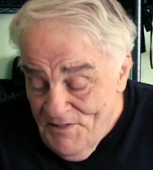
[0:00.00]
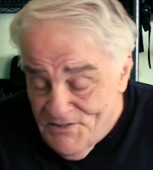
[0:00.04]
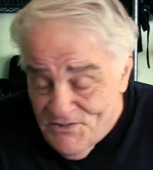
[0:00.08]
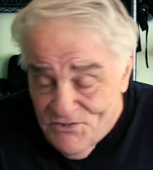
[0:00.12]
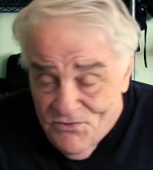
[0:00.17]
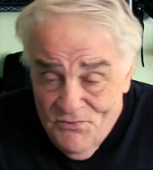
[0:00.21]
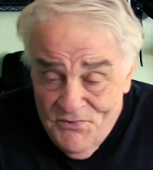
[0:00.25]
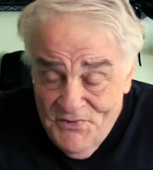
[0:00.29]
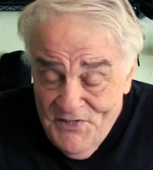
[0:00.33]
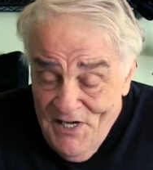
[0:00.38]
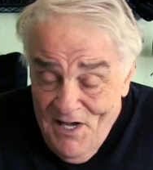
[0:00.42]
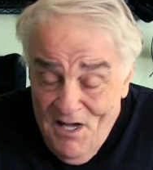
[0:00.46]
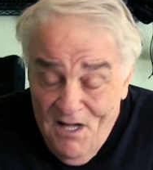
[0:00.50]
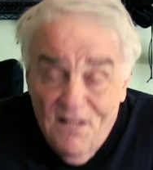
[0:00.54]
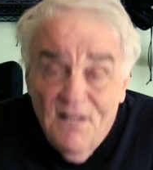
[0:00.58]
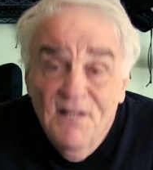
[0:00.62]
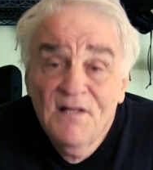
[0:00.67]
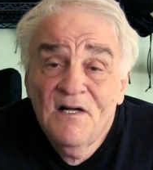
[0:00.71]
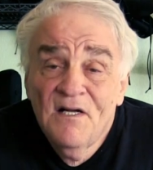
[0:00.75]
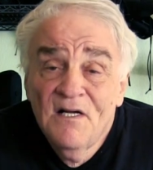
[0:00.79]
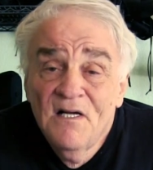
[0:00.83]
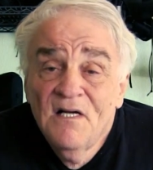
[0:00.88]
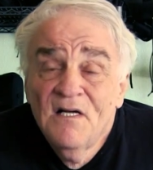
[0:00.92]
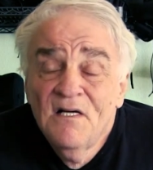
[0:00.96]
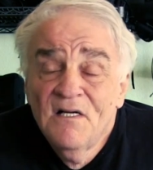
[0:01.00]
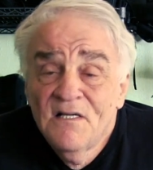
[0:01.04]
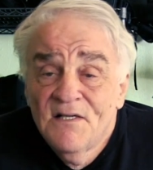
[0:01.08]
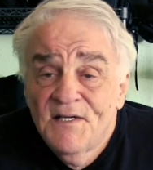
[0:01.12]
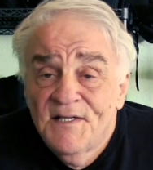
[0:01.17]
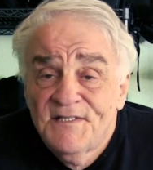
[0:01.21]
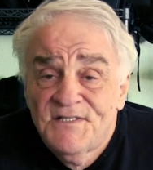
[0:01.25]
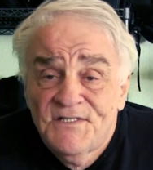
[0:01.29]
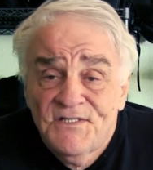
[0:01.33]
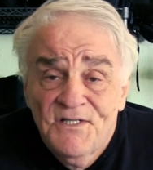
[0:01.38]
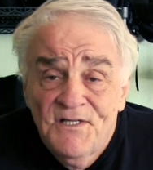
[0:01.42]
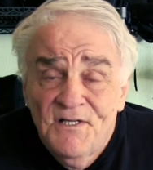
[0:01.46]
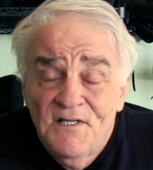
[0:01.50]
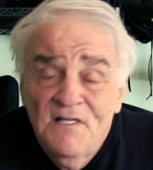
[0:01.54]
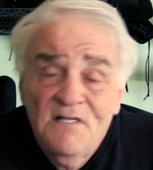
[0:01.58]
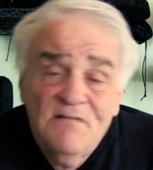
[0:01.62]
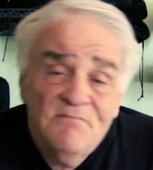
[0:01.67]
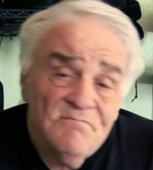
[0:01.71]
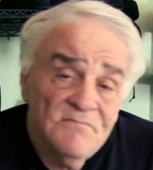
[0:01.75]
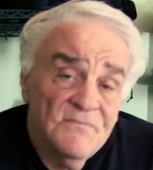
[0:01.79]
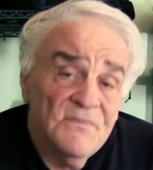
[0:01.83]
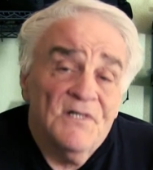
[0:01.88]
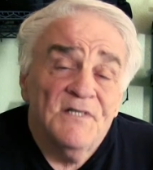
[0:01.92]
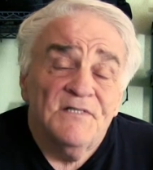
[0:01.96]
So yeah, let's
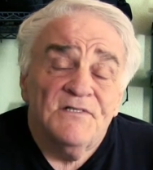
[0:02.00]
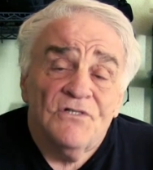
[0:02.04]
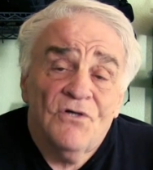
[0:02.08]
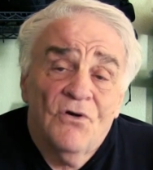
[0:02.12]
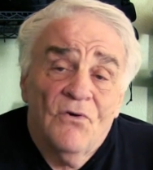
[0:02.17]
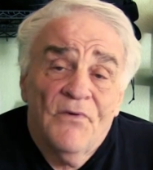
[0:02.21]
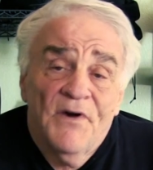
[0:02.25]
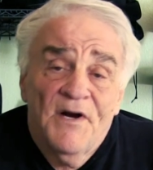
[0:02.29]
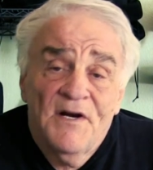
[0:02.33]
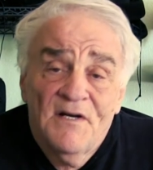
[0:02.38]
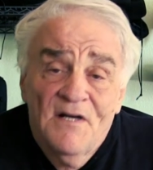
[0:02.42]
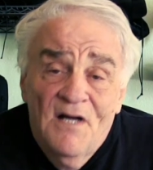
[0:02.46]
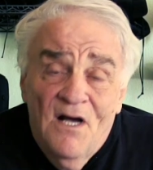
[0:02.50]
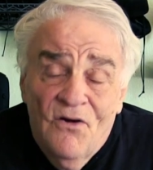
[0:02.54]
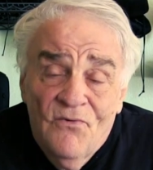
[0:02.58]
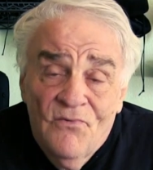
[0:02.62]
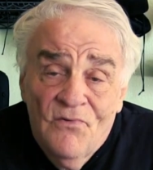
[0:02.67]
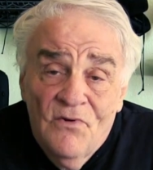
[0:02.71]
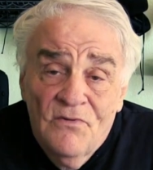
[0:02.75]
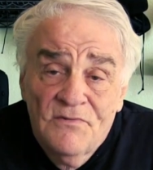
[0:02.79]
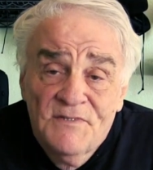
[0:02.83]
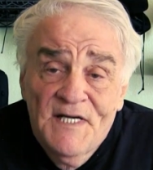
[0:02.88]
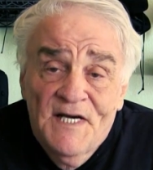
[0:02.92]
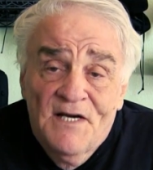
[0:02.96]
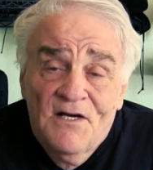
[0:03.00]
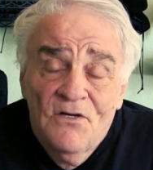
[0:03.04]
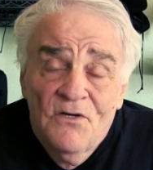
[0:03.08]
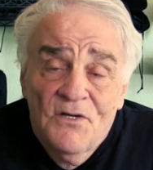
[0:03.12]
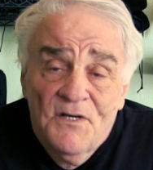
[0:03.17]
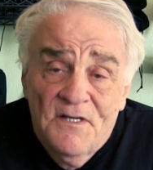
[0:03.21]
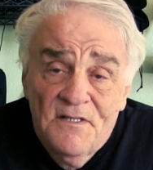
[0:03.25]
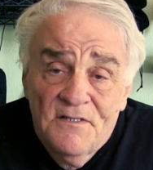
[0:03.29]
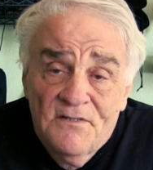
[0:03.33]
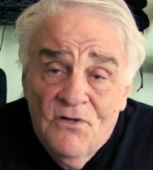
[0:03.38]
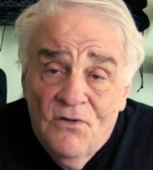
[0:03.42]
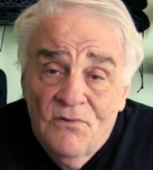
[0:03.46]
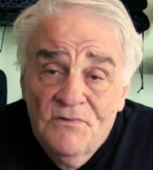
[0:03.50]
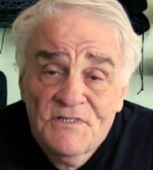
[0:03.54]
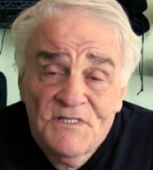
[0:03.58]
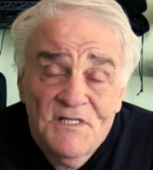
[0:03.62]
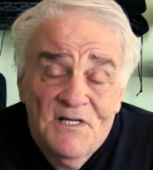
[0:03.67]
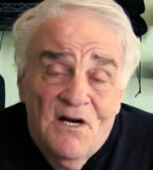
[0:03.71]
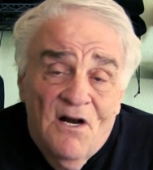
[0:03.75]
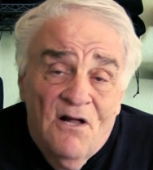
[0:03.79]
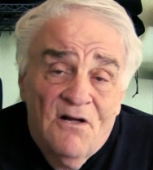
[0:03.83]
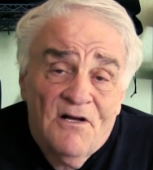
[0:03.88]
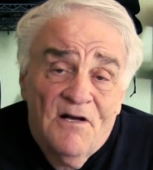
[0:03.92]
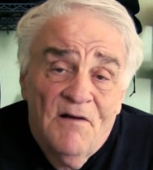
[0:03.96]
go right now and we'll take a look at those, and
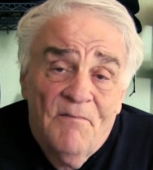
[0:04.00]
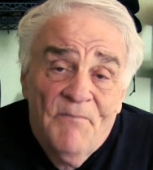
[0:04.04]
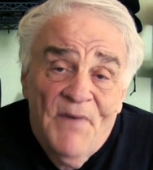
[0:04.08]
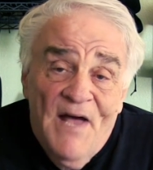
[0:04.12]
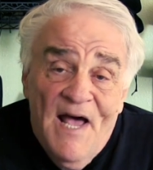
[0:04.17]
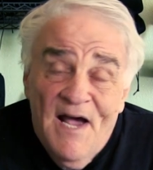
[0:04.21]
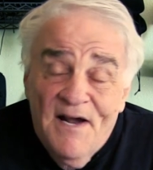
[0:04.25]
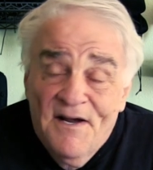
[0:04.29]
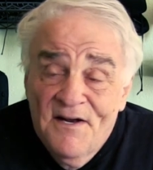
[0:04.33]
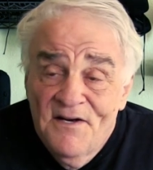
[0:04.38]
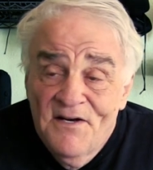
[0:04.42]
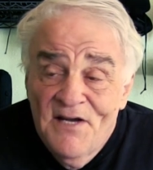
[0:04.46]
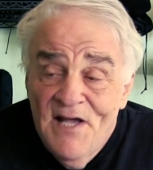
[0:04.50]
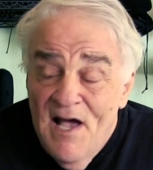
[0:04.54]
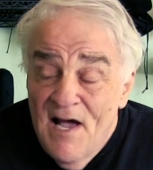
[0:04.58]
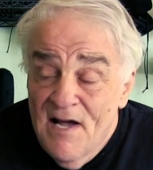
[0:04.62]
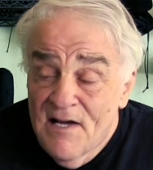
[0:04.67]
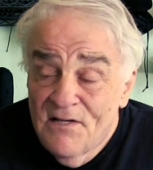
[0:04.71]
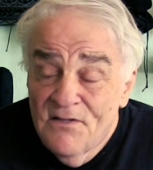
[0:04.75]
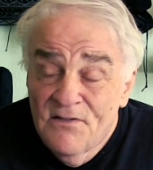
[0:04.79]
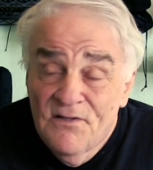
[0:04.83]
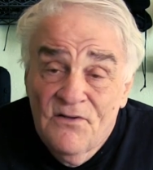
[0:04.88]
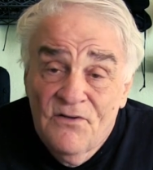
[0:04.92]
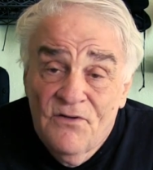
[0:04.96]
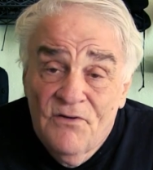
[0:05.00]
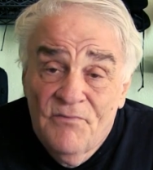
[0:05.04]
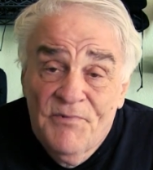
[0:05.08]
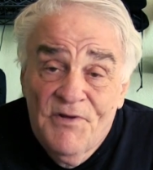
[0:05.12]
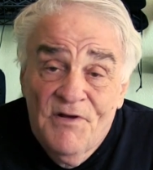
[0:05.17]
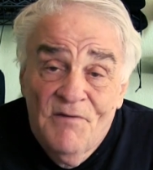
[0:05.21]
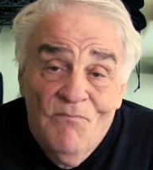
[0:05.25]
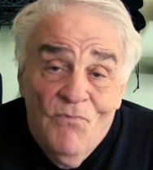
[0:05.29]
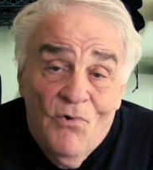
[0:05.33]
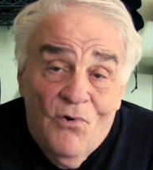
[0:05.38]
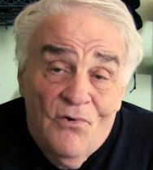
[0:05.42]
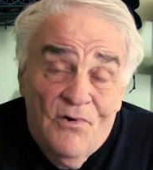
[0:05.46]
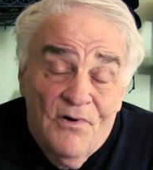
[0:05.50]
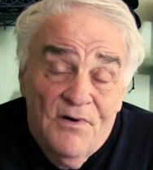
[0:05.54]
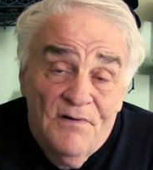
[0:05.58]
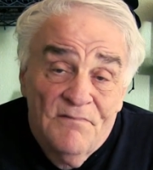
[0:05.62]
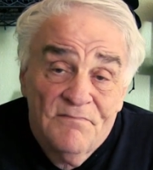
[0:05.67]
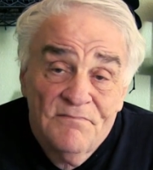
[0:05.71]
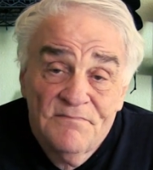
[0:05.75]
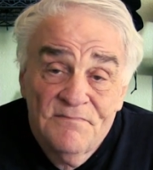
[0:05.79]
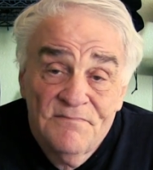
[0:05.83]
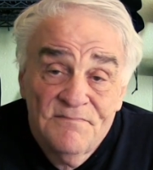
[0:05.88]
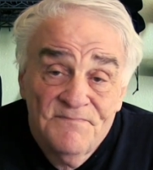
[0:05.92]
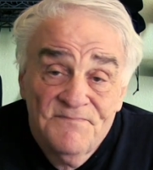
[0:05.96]
then I'll come back and yak a little bit more,
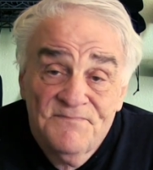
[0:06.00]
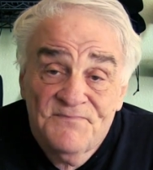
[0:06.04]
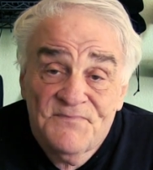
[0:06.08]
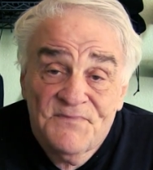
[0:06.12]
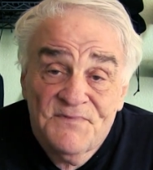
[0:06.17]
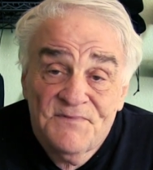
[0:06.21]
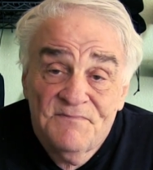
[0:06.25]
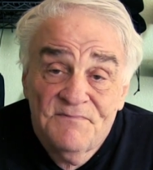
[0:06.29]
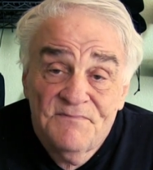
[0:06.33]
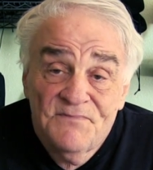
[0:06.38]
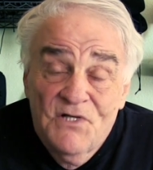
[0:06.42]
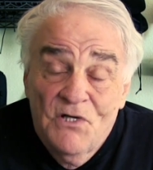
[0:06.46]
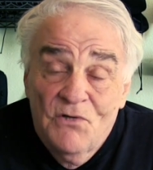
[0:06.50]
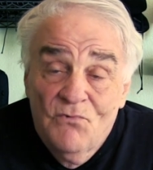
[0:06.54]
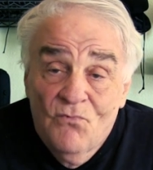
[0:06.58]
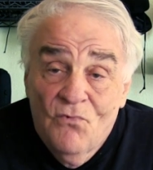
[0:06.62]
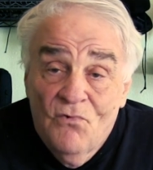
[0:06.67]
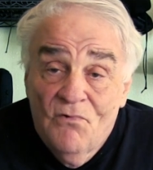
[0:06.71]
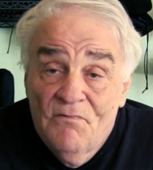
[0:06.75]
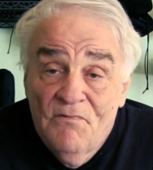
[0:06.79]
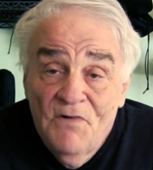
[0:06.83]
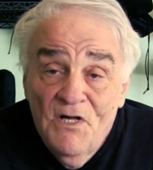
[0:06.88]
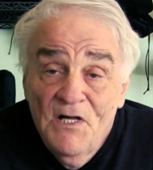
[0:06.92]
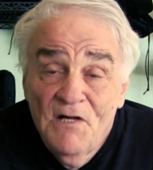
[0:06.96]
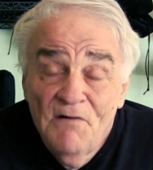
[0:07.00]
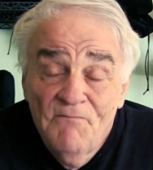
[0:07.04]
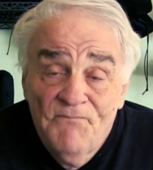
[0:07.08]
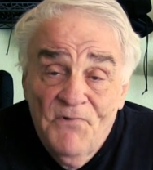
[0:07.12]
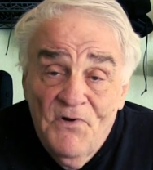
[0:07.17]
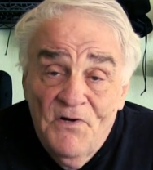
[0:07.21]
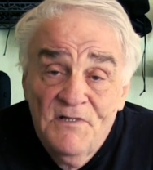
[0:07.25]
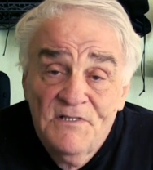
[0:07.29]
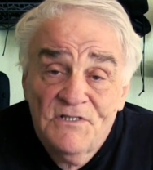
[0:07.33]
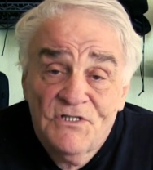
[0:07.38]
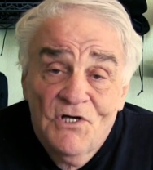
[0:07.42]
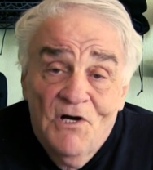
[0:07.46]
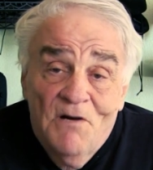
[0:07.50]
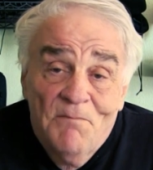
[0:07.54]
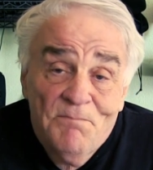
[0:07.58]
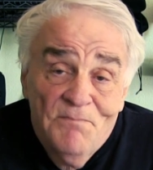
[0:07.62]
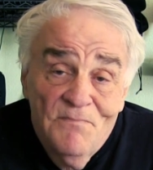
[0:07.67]
and then we'll finish up.